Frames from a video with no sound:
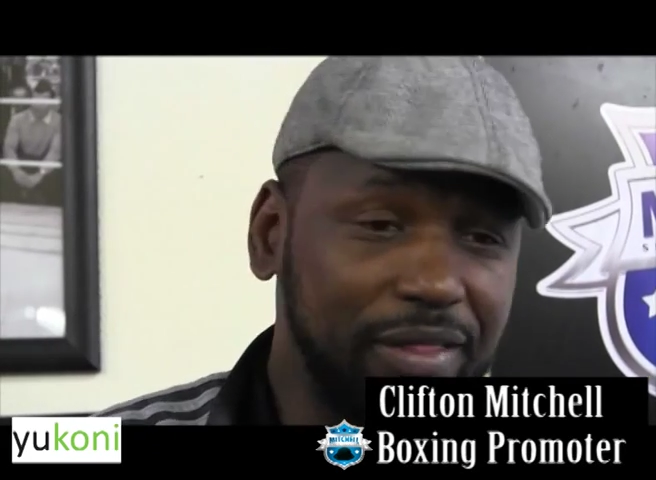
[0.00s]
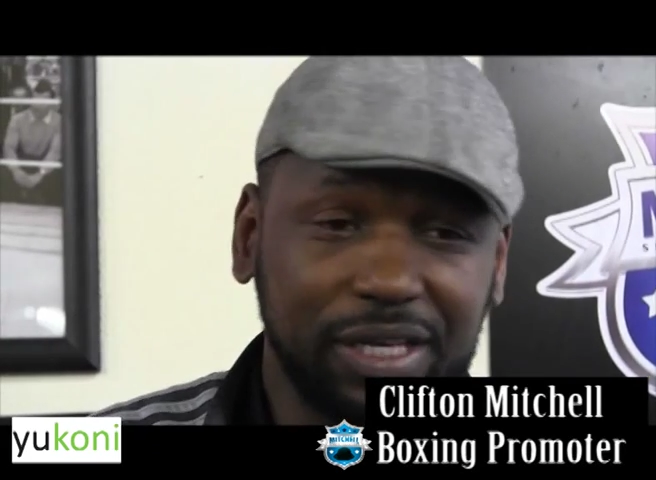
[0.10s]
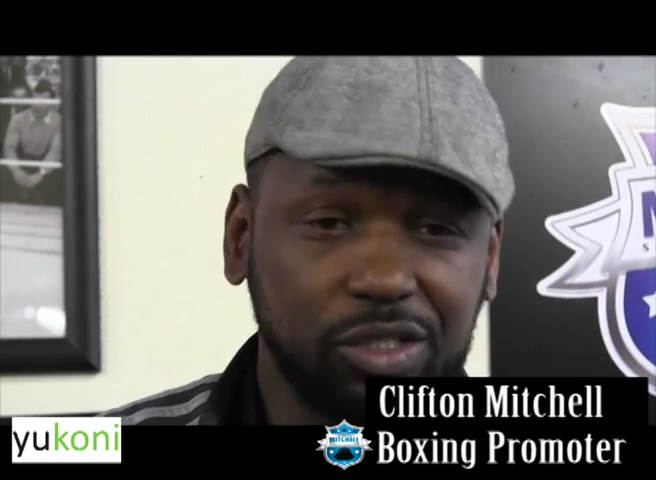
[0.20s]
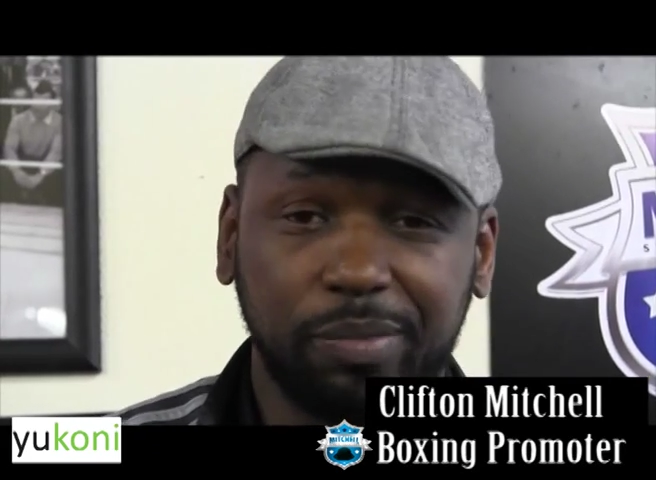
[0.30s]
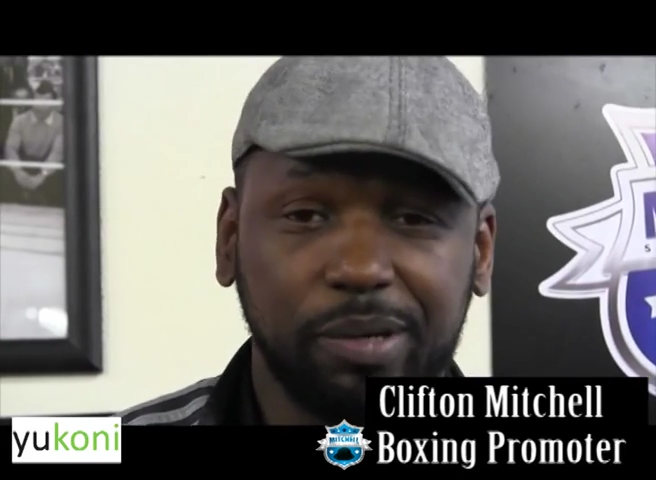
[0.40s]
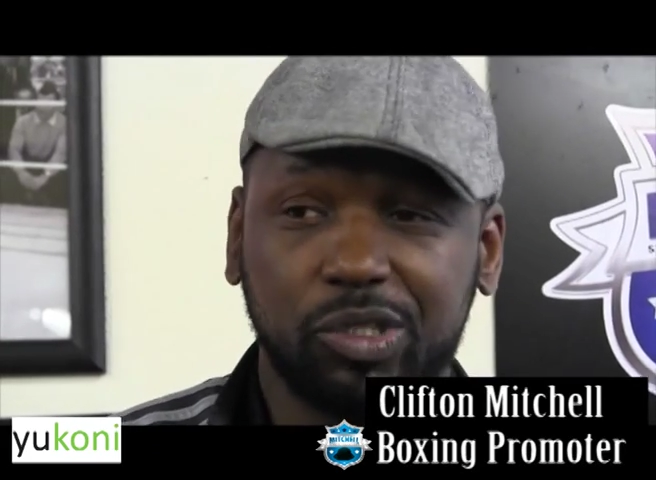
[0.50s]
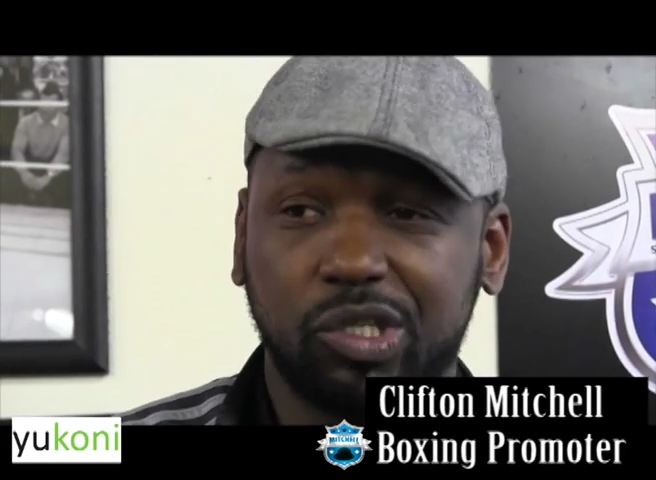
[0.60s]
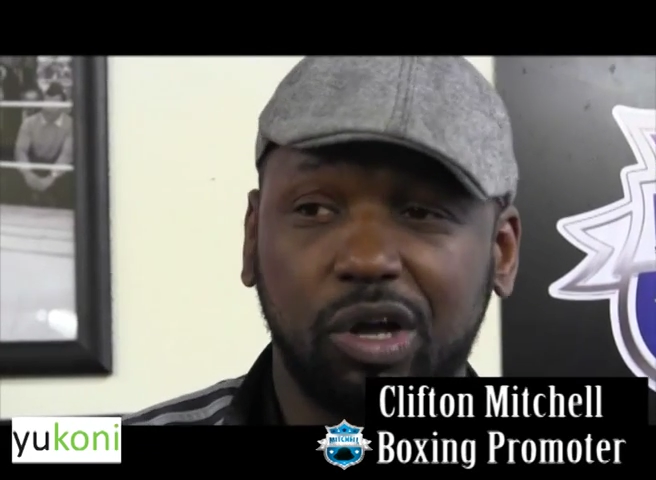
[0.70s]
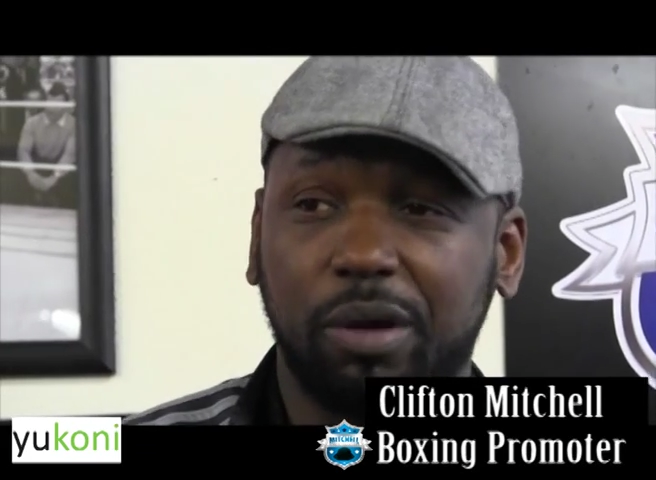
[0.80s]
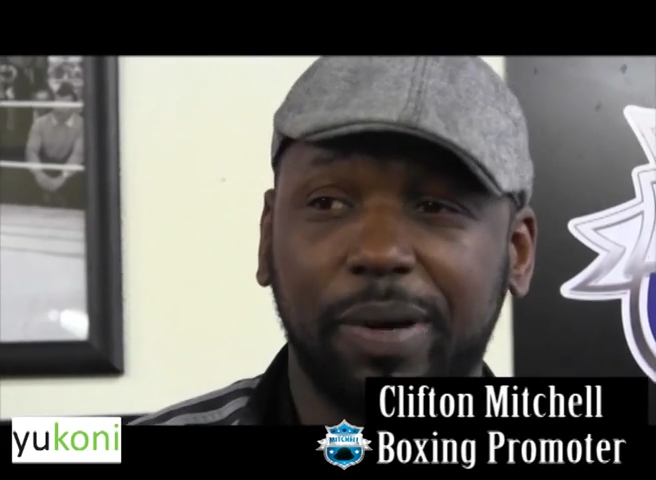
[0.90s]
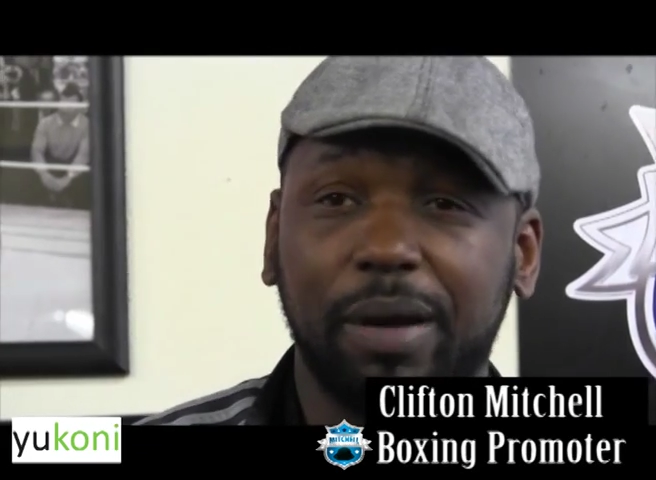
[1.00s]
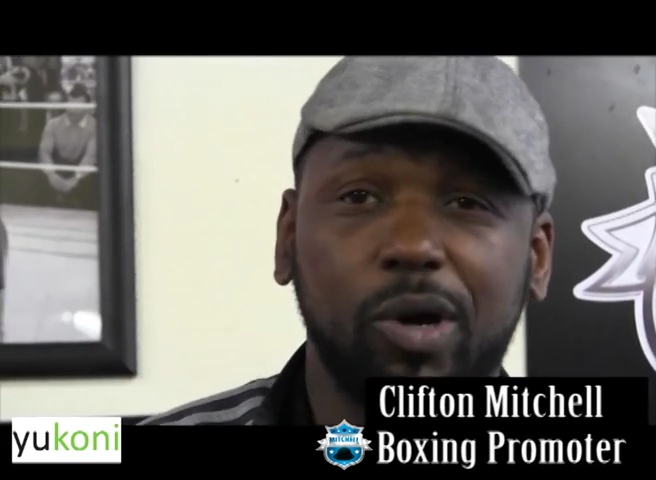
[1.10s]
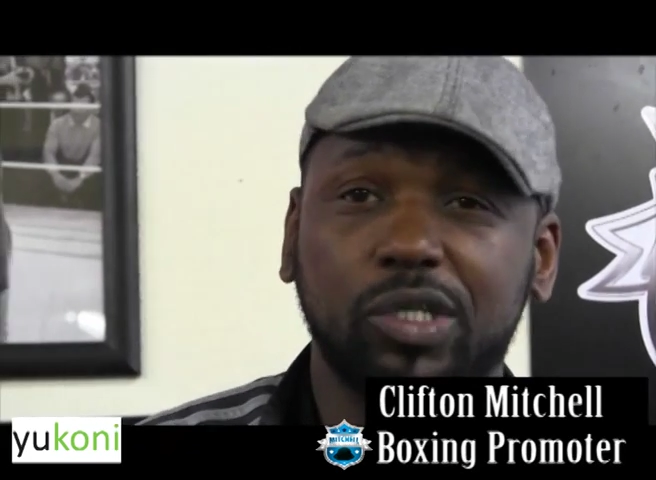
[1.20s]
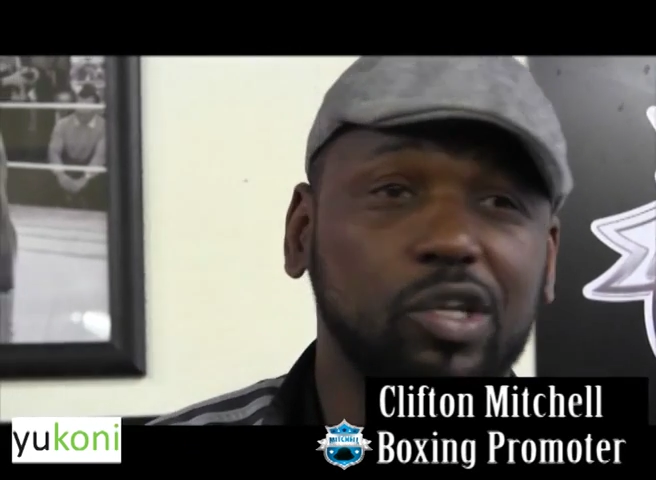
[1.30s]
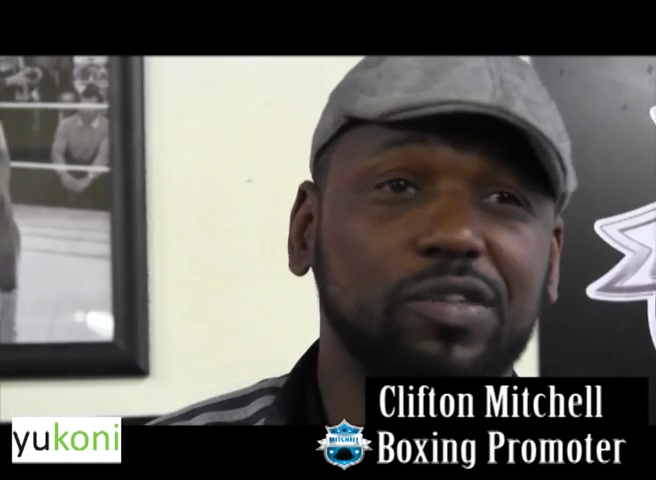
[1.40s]
I think somebody must have got a pair of
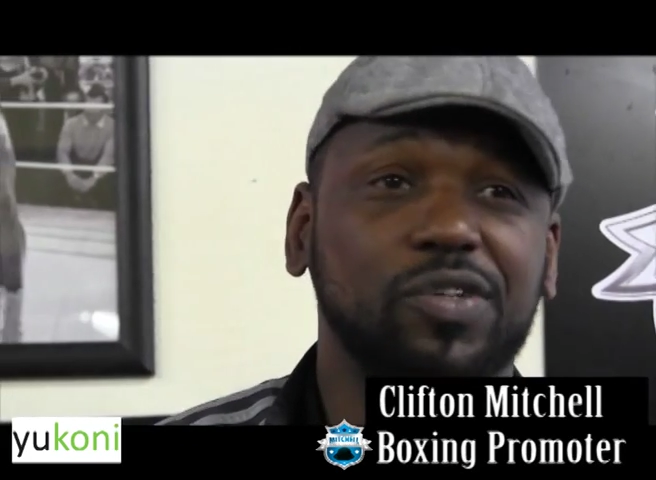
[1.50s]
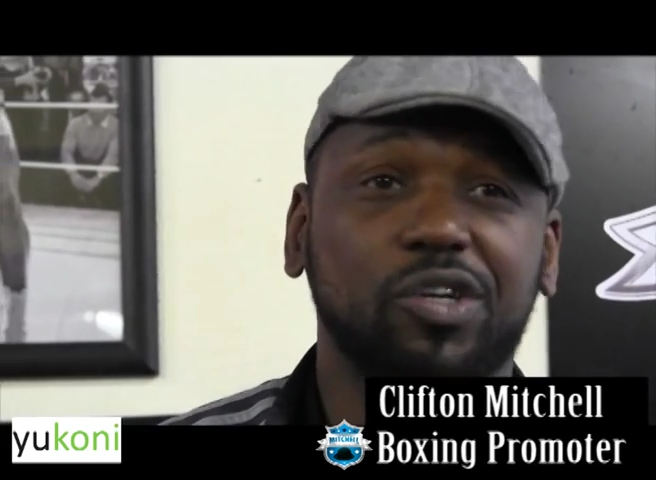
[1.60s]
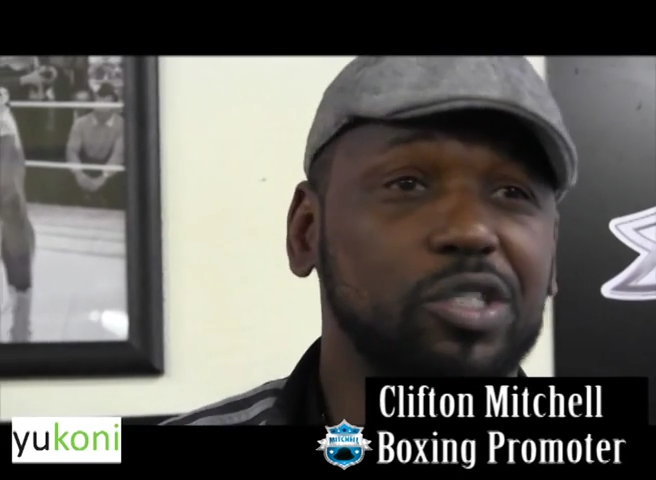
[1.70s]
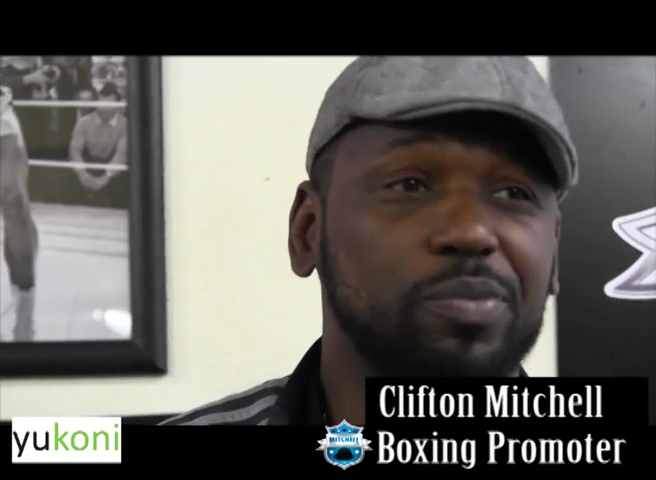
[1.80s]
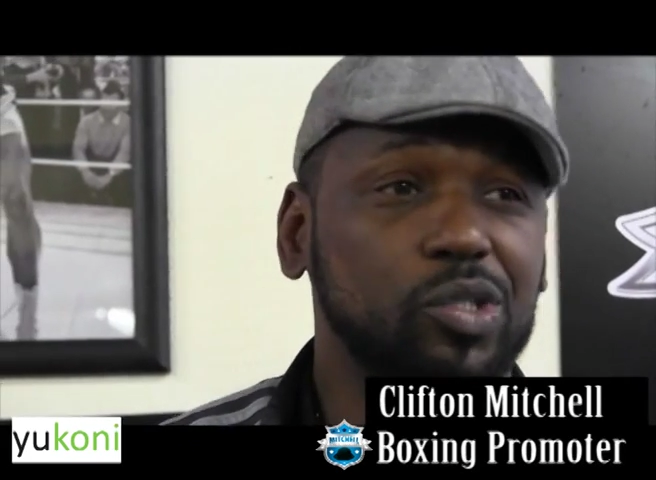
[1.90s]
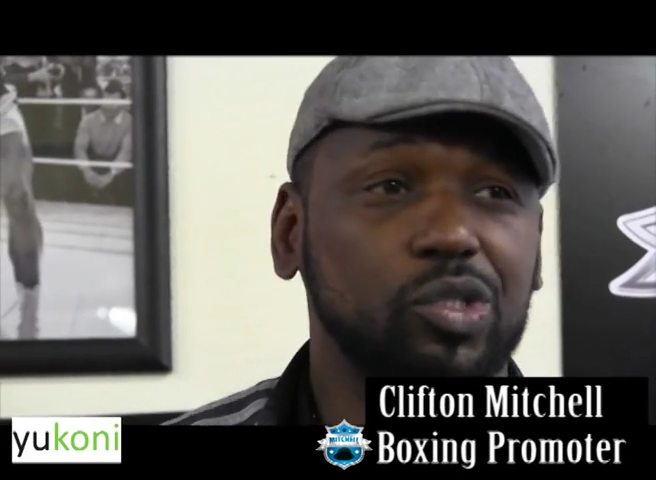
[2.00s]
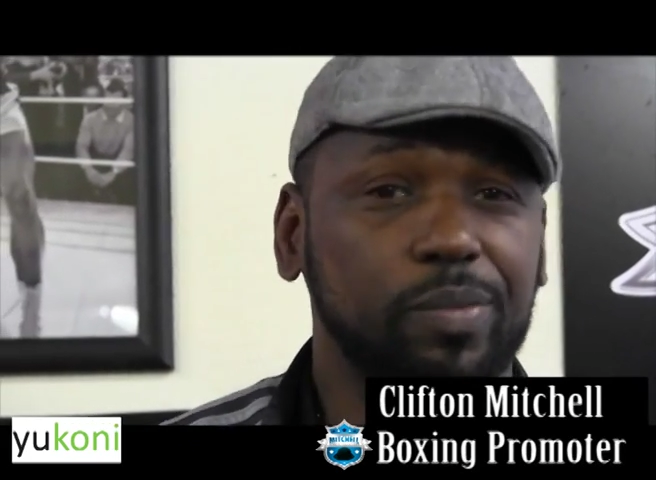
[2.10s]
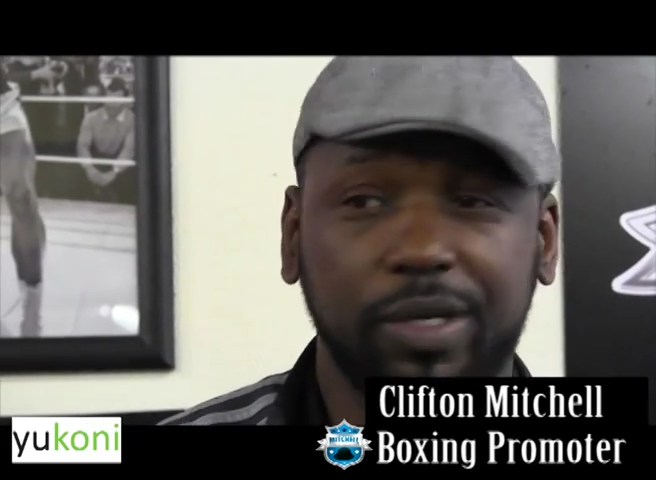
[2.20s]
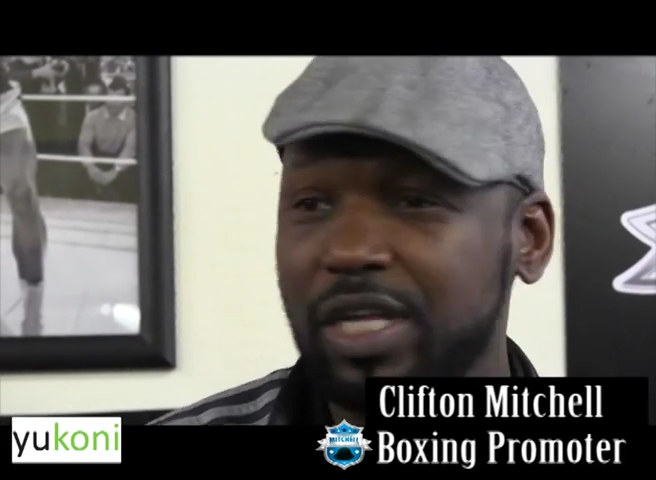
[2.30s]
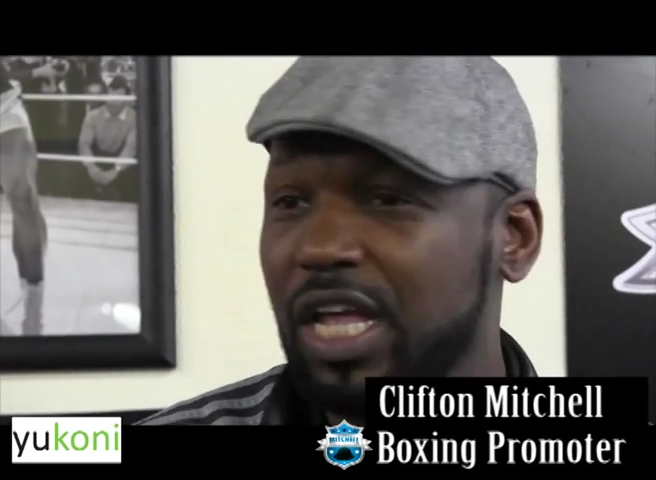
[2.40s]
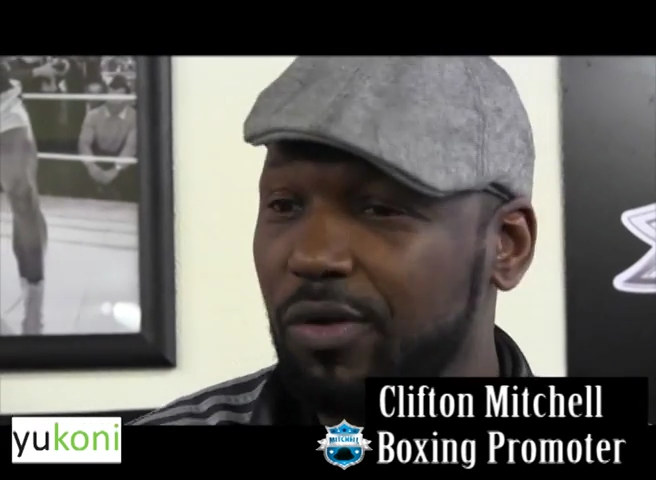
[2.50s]
boxing gloves for Christmas or something.